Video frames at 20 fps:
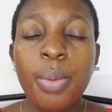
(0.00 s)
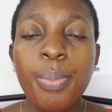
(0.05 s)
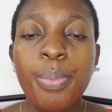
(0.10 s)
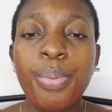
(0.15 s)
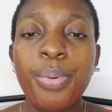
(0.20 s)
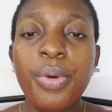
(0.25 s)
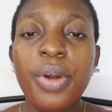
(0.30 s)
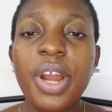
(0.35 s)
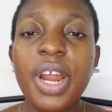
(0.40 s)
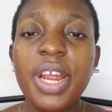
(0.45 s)

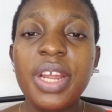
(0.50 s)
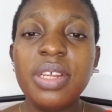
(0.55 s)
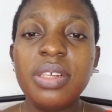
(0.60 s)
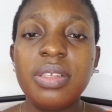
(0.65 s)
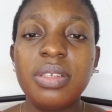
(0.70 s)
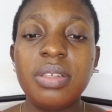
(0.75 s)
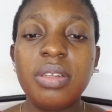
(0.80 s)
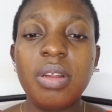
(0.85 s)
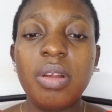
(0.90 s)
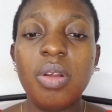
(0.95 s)

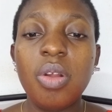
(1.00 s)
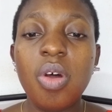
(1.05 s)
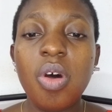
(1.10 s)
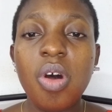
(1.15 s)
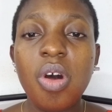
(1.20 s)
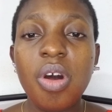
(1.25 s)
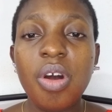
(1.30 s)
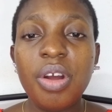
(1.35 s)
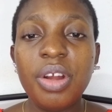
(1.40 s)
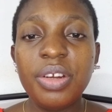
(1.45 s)
Praise the
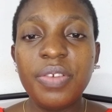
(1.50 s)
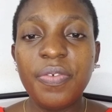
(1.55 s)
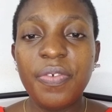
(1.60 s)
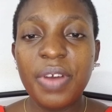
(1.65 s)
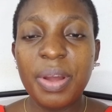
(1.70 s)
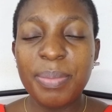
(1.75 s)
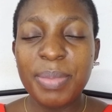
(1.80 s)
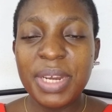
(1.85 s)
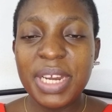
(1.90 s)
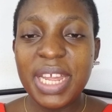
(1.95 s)
Lord,
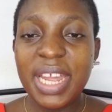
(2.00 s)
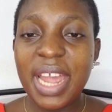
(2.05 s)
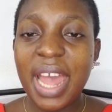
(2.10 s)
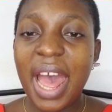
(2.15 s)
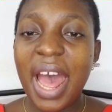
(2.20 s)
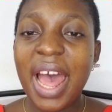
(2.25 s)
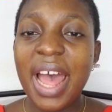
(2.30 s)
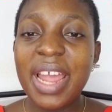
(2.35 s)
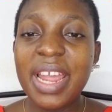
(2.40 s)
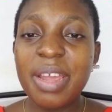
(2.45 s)

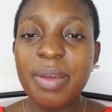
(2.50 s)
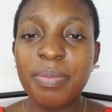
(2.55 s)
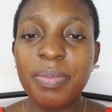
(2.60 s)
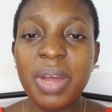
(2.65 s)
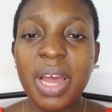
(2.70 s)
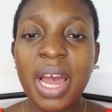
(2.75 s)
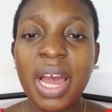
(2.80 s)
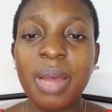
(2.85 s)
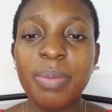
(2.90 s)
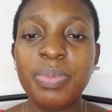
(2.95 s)
family. I
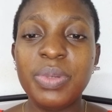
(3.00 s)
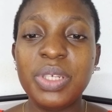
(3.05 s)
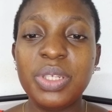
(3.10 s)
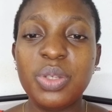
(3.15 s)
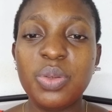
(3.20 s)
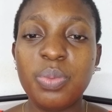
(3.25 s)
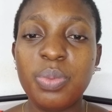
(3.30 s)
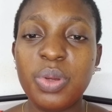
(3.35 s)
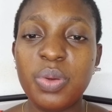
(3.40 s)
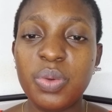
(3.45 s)
am happy
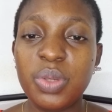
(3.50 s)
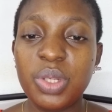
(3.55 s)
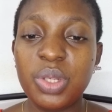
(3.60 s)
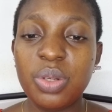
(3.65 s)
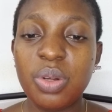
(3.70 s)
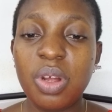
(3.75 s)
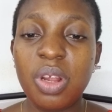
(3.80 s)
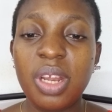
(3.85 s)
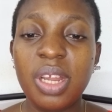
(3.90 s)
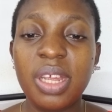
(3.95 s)
to be
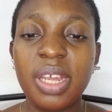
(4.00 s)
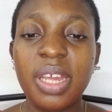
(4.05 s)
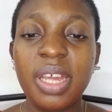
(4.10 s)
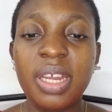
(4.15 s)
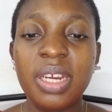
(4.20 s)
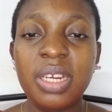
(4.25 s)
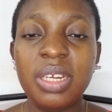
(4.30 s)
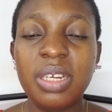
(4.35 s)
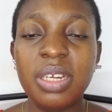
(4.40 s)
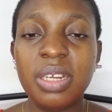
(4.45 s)
with you all
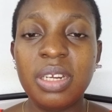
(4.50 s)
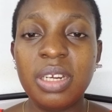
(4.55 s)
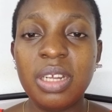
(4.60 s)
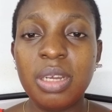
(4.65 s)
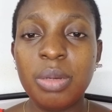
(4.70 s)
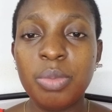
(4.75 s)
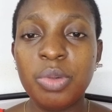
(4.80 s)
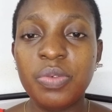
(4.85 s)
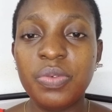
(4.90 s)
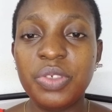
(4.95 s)
again in the
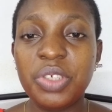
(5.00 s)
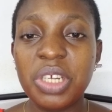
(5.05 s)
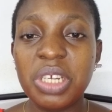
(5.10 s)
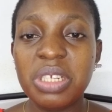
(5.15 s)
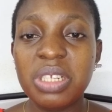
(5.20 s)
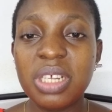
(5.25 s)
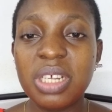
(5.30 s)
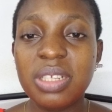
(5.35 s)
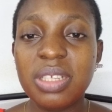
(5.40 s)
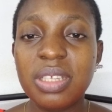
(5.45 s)
name of
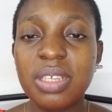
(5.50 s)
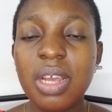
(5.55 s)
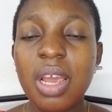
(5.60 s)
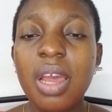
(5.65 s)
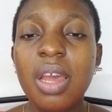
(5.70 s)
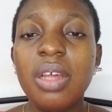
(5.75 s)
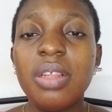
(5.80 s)
Jesus.